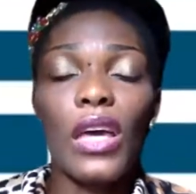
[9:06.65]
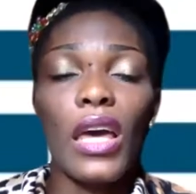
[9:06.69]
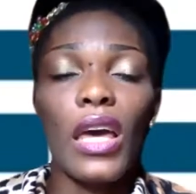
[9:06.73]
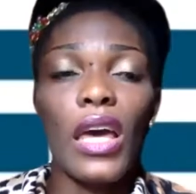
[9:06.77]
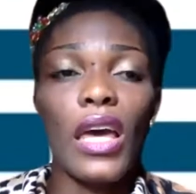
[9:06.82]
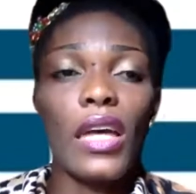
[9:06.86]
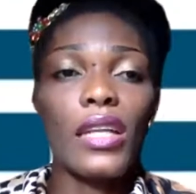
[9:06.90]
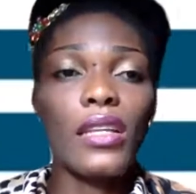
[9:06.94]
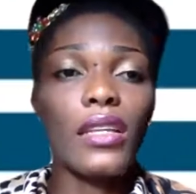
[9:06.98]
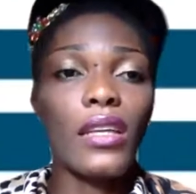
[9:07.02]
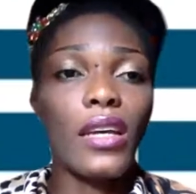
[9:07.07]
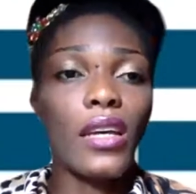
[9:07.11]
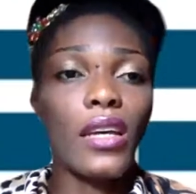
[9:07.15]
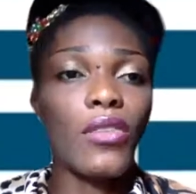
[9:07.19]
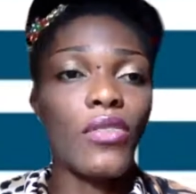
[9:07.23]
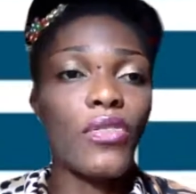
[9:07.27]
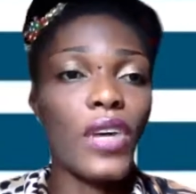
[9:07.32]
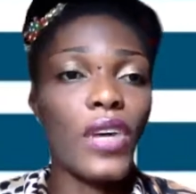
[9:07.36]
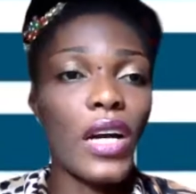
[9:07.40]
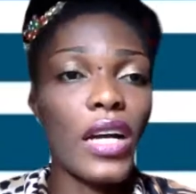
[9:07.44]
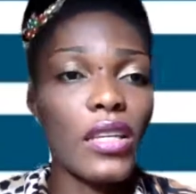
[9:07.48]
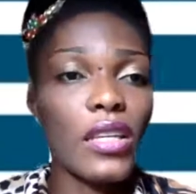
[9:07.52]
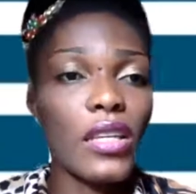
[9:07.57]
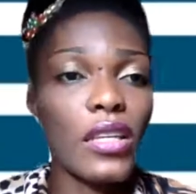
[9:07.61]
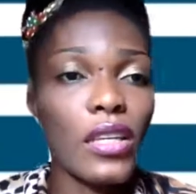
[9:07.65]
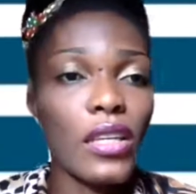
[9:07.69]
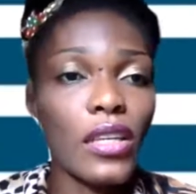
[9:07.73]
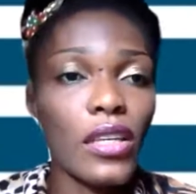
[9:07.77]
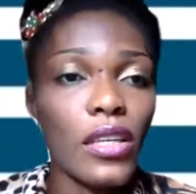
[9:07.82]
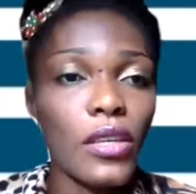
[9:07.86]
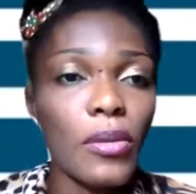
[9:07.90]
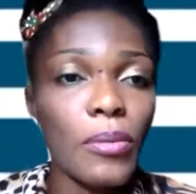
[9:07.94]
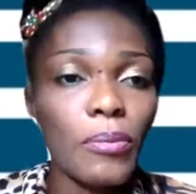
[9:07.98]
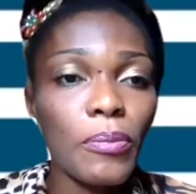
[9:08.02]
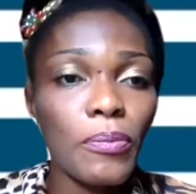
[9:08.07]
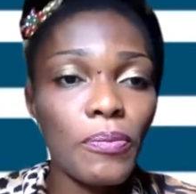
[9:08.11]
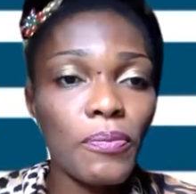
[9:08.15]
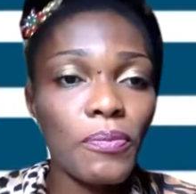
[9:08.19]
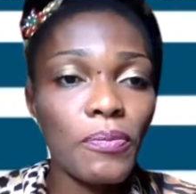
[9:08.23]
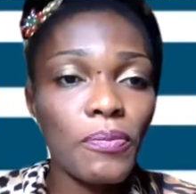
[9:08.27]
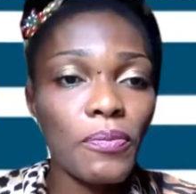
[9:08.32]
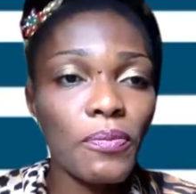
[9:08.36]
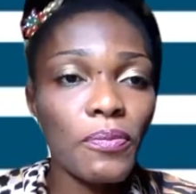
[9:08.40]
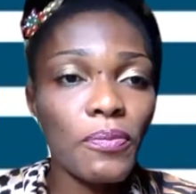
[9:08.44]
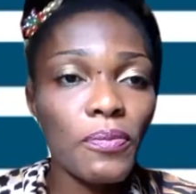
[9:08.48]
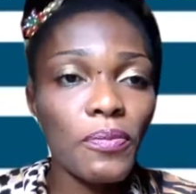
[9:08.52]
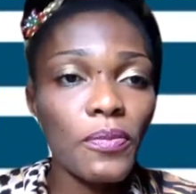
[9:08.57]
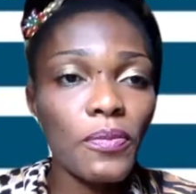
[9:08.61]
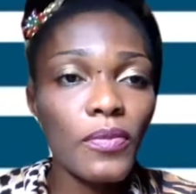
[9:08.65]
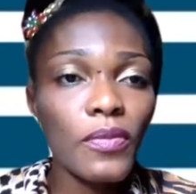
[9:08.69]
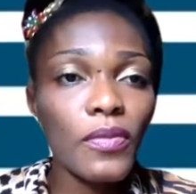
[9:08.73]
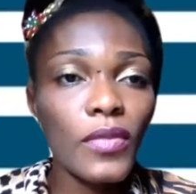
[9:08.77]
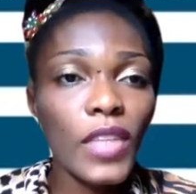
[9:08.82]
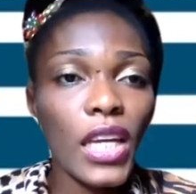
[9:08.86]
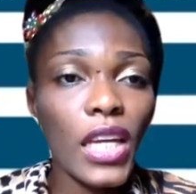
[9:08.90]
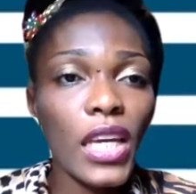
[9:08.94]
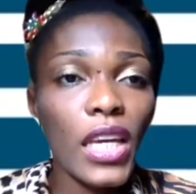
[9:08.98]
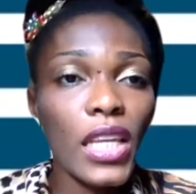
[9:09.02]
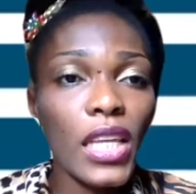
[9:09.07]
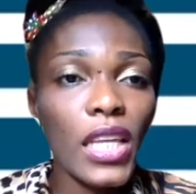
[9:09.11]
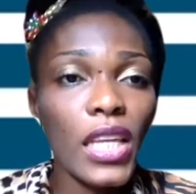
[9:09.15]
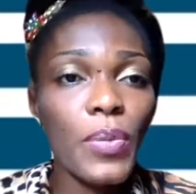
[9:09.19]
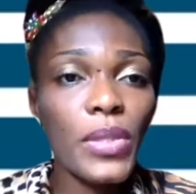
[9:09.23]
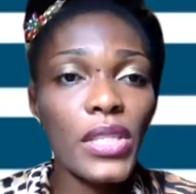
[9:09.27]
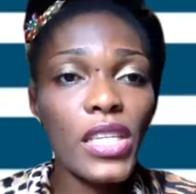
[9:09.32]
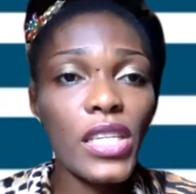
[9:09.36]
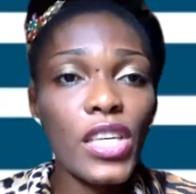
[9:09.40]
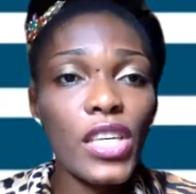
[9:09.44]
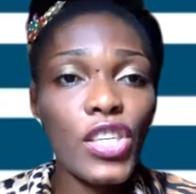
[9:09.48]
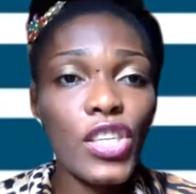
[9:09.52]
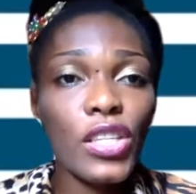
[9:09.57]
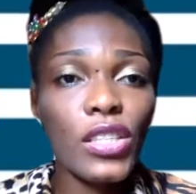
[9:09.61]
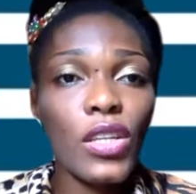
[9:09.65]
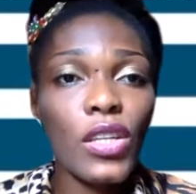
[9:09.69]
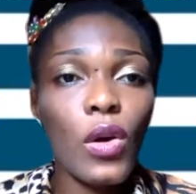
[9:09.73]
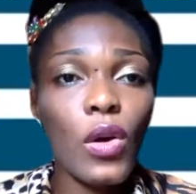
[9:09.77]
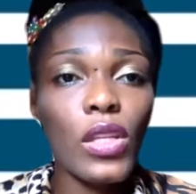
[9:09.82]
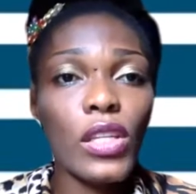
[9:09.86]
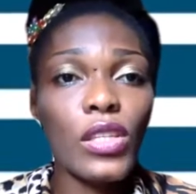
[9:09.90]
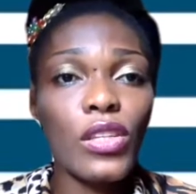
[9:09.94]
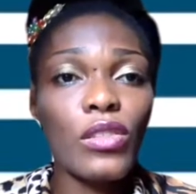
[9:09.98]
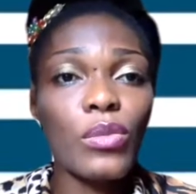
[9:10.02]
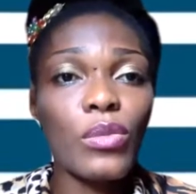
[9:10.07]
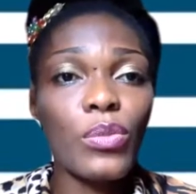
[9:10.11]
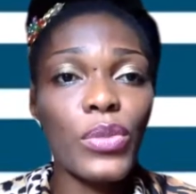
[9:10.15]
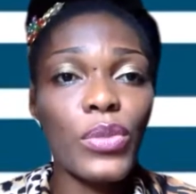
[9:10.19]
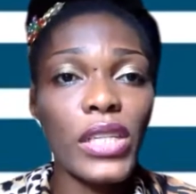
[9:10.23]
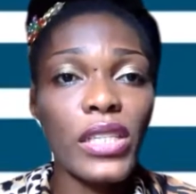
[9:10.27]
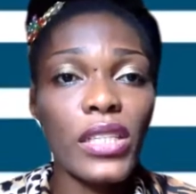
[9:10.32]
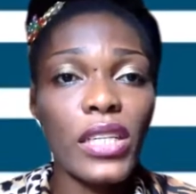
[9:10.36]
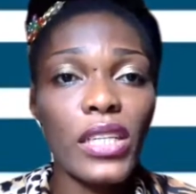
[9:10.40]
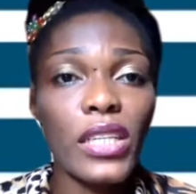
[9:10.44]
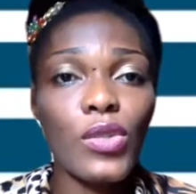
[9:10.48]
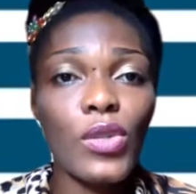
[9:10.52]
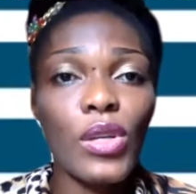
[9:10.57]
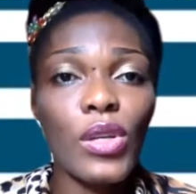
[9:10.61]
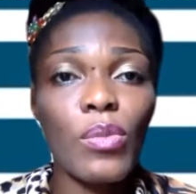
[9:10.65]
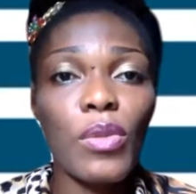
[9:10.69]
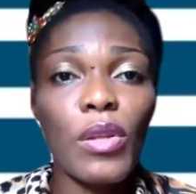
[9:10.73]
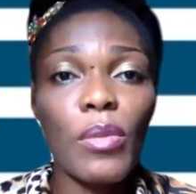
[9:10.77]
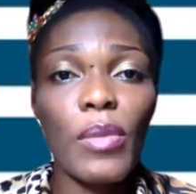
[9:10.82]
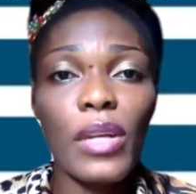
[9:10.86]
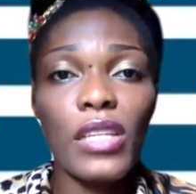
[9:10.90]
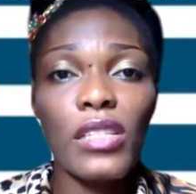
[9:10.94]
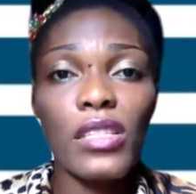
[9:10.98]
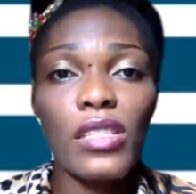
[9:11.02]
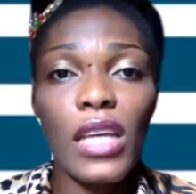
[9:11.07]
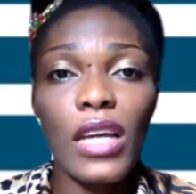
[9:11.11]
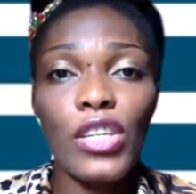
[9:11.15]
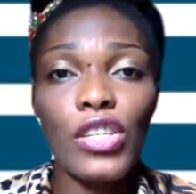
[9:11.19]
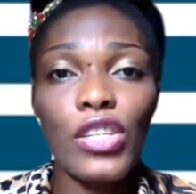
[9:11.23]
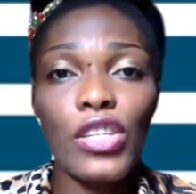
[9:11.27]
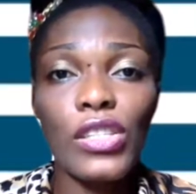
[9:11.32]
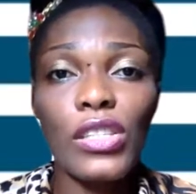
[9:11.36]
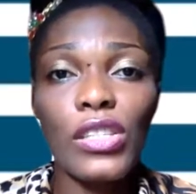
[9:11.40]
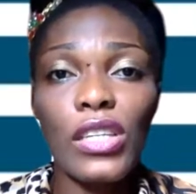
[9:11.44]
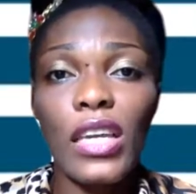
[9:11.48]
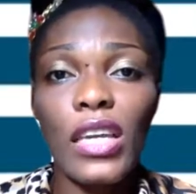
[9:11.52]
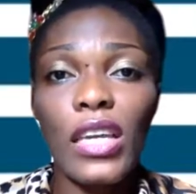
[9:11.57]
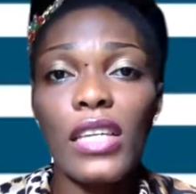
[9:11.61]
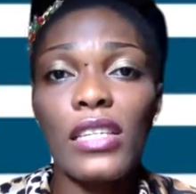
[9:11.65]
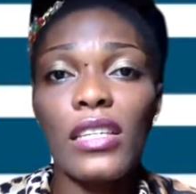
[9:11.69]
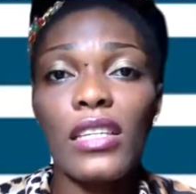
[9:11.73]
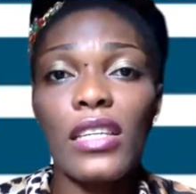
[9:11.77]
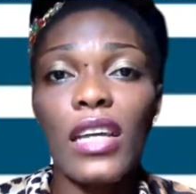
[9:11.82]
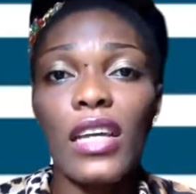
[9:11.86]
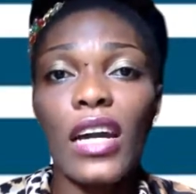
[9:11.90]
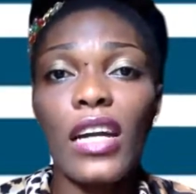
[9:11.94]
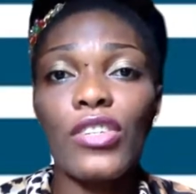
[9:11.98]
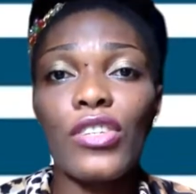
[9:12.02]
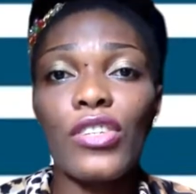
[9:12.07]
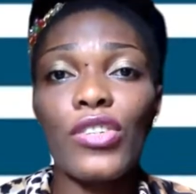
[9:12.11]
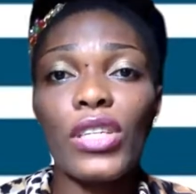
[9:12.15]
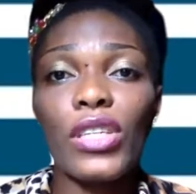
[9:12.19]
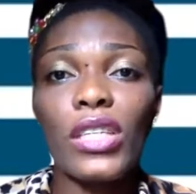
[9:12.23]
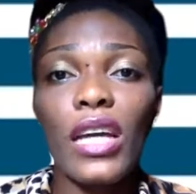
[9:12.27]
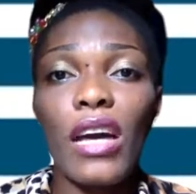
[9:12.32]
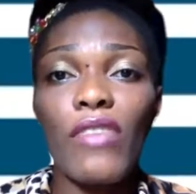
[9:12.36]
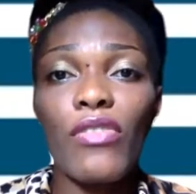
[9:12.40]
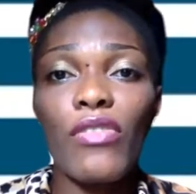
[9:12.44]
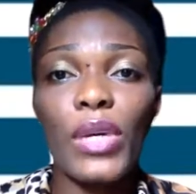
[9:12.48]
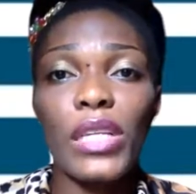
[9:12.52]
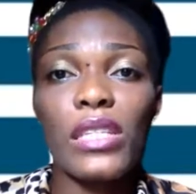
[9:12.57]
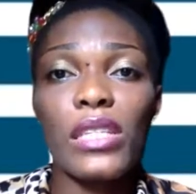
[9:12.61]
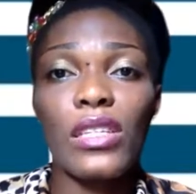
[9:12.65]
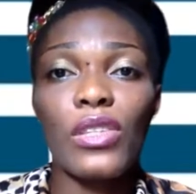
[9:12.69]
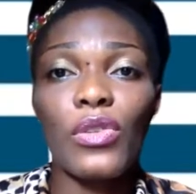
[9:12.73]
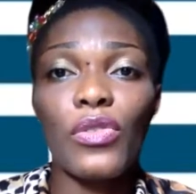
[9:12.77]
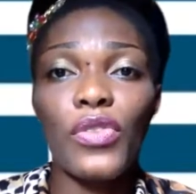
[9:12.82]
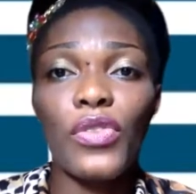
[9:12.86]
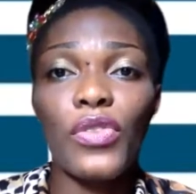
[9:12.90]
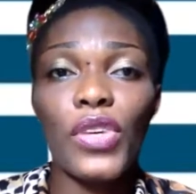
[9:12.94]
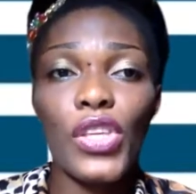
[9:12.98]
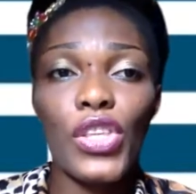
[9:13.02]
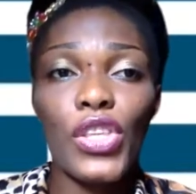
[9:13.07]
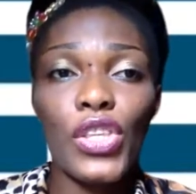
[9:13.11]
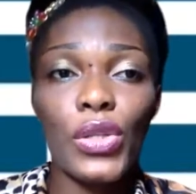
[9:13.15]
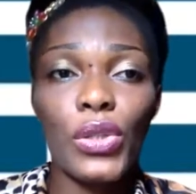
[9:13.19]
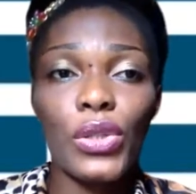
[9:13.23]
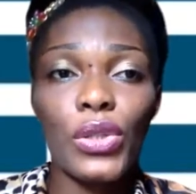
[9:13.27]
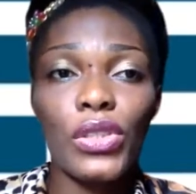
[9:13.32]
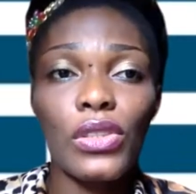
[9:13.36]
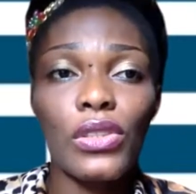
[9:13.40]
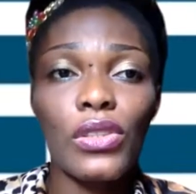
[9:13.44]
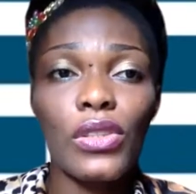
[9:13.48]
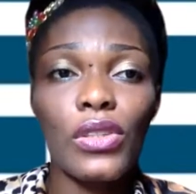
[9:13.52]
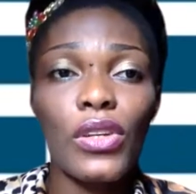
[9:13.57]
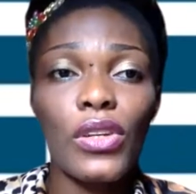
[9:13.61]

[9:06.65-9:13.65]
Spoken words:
And then finally, in the petition calling on Britain to implement sanctions against the Nigerian government and officials,